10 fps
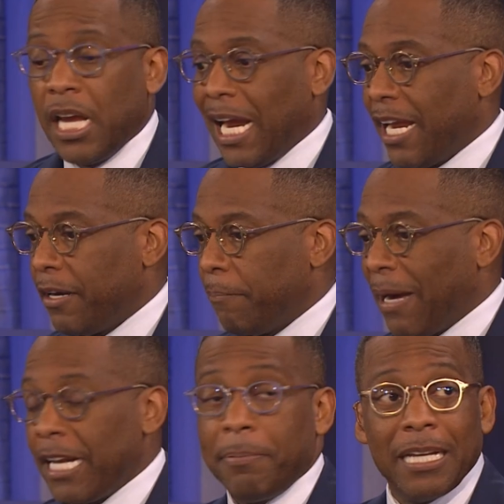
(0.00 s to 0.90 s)
and
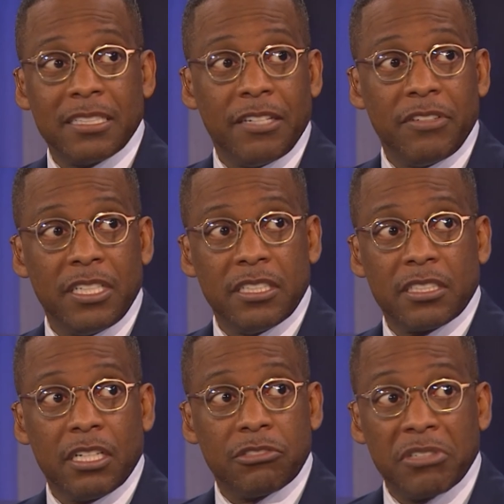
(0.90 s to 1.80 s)
body positivity in this
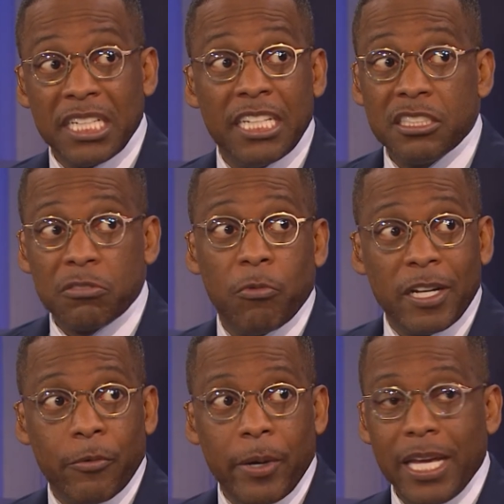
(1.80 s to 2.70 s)
country. And he just
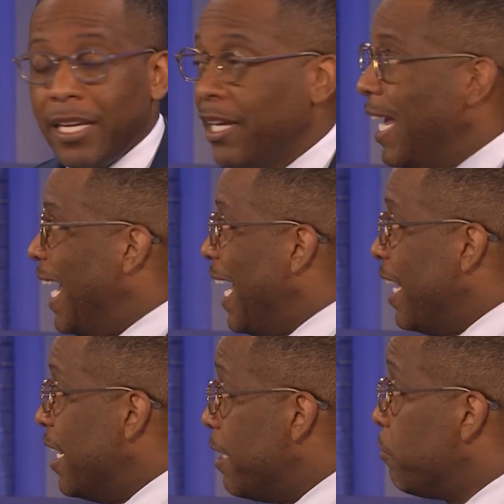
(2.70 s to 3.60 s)
went away.
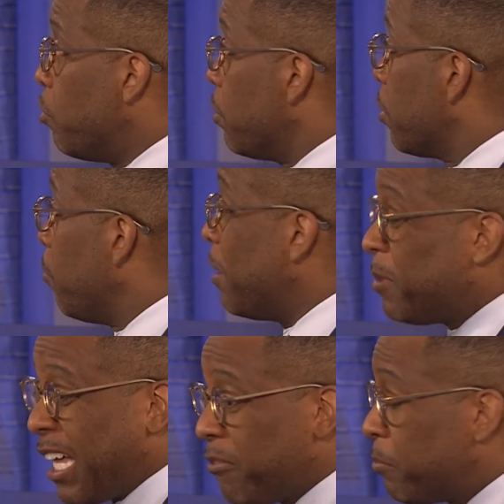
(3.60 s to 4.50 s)
And him going away
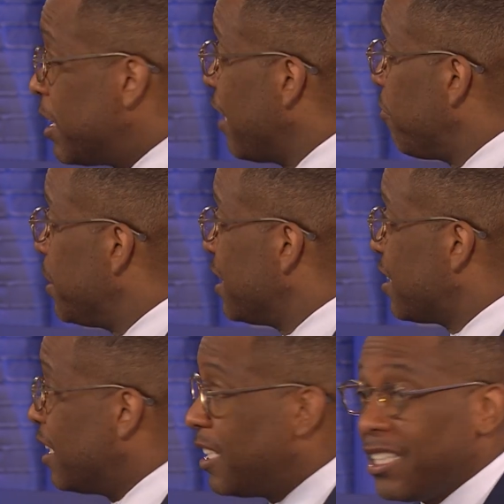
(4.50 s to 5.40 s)
without really ever being
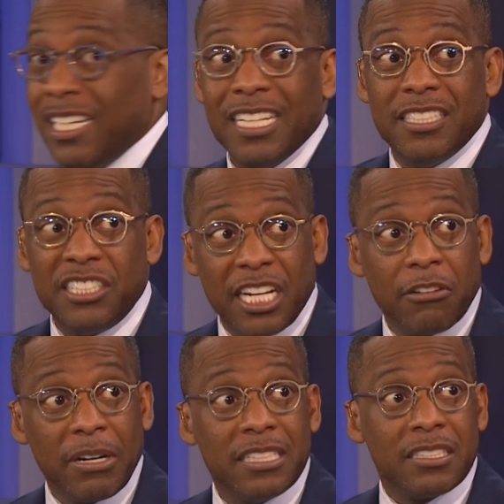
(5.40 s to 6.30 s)
seen again
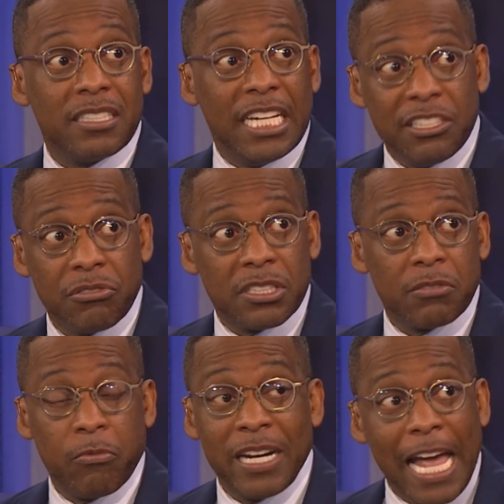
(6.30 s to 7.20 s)
generates
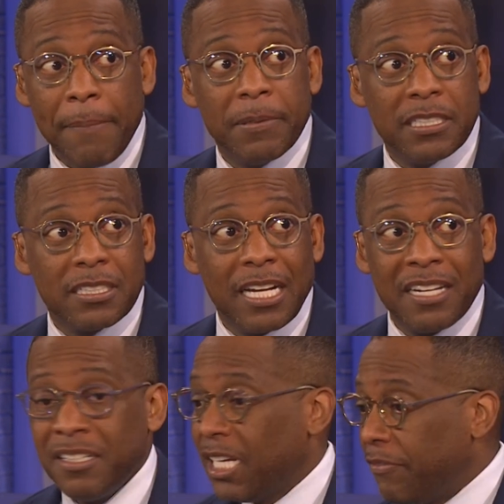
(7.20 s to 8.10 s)
interest. What happened to this guy?
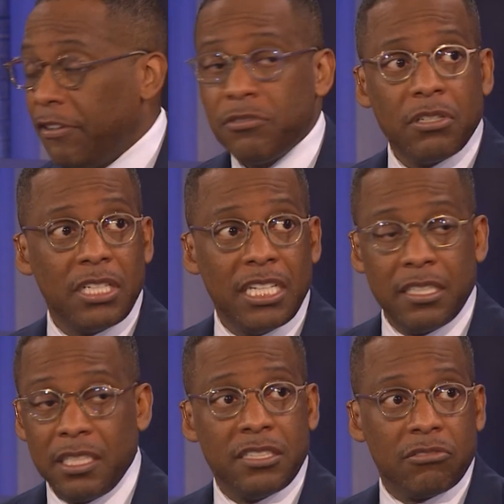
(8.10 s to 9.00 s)
If he was on
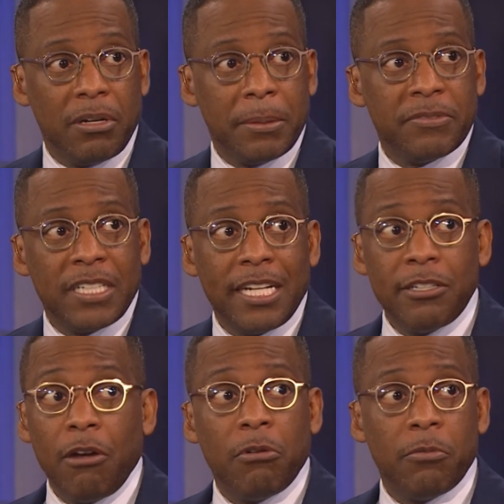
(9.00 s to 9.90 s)
Instagram every day,
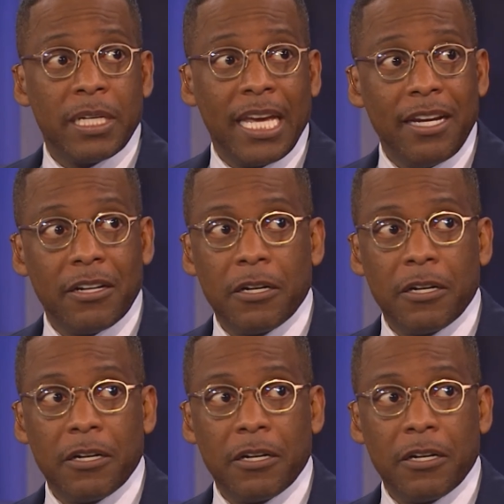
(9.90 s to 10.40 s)
no one would care.